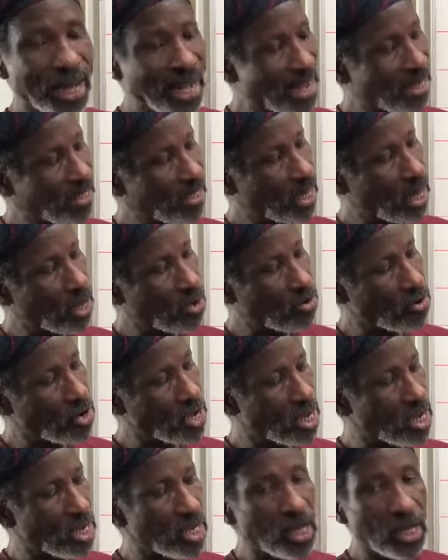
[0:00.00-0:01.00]
and
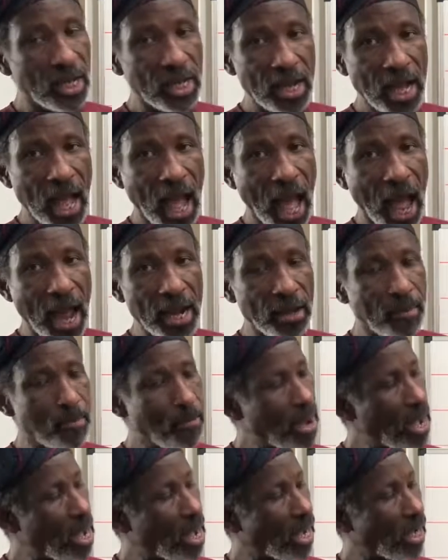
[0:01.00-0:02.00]
ri and
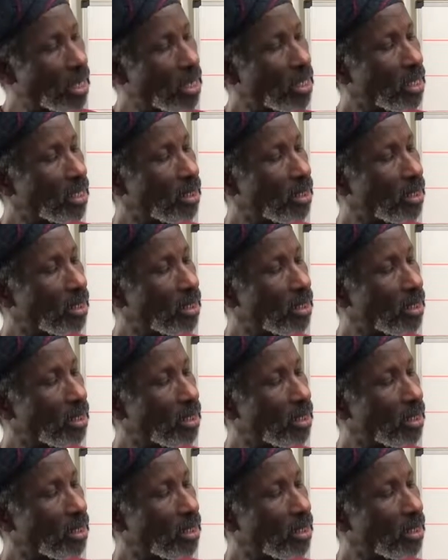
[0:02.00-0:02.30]
ba.